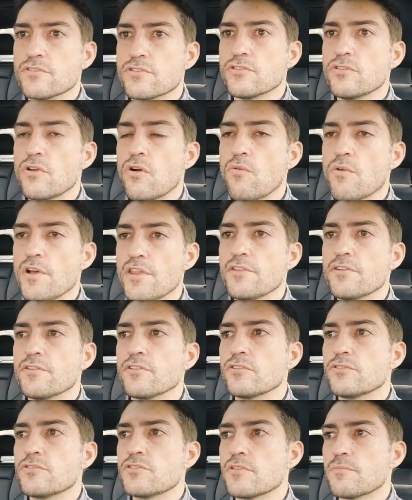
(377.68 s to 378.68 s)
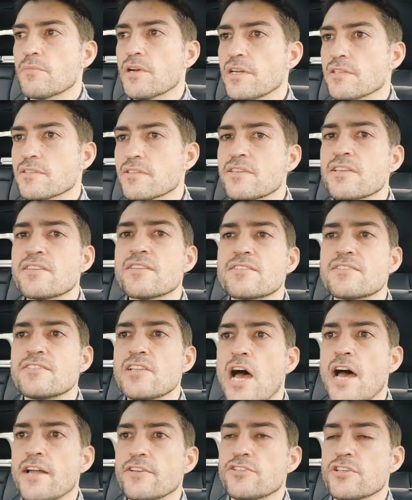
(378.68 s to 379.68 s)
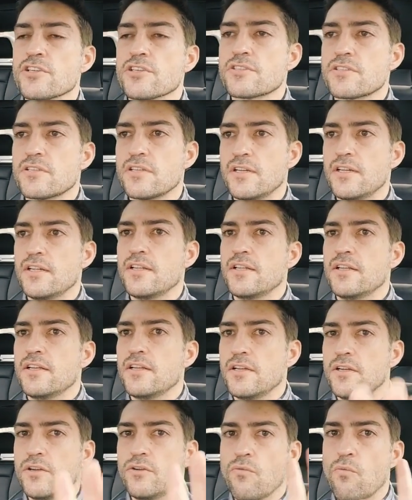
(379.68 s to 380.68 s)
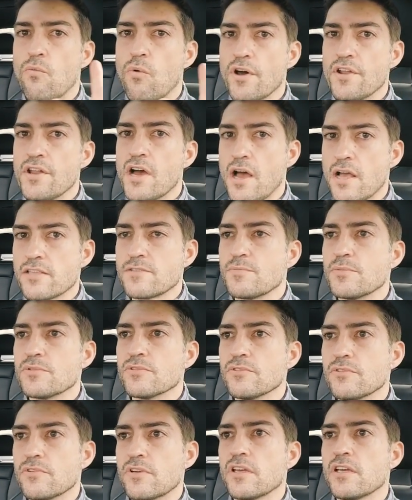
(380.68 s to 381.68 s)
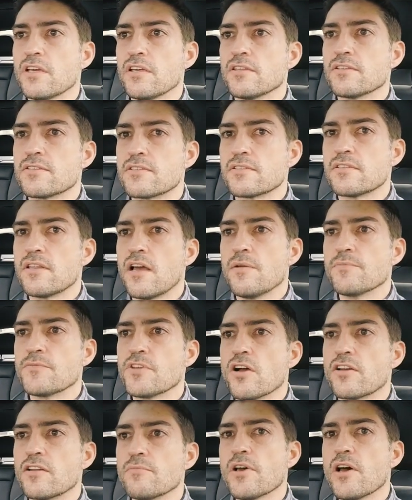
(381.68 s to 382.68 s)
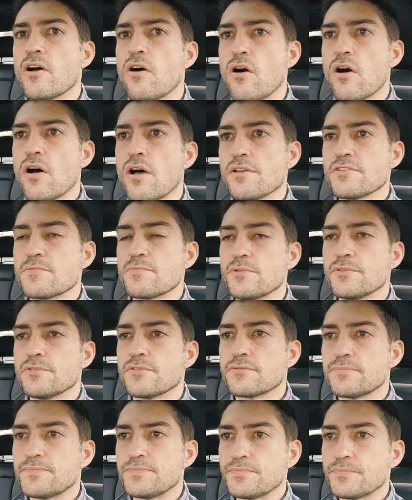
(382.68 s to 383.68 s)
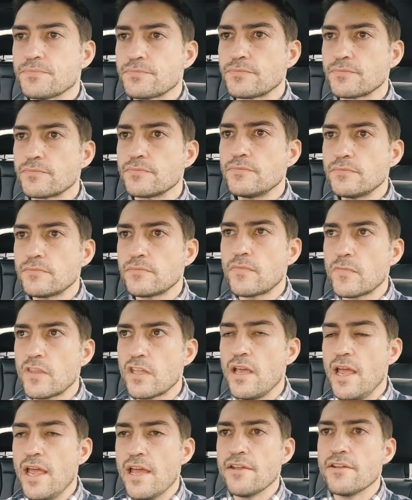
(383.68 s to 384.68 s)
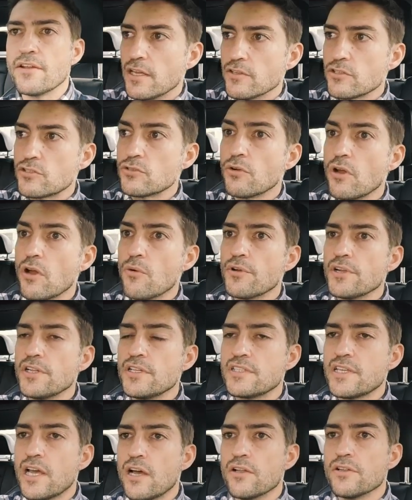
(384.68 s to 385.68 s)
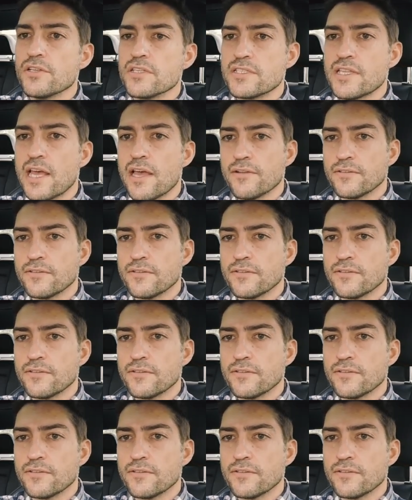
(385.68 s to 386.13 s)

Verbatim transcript: no way. They're losing their minds. And this is not just one hospital, okay? This is, I'm talking about all hospitals. And story I wanted to tell is that